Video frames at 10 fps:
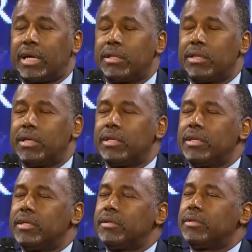the,
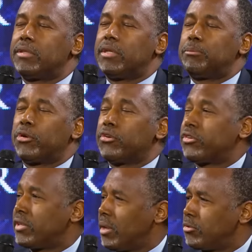the
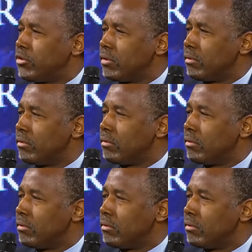perception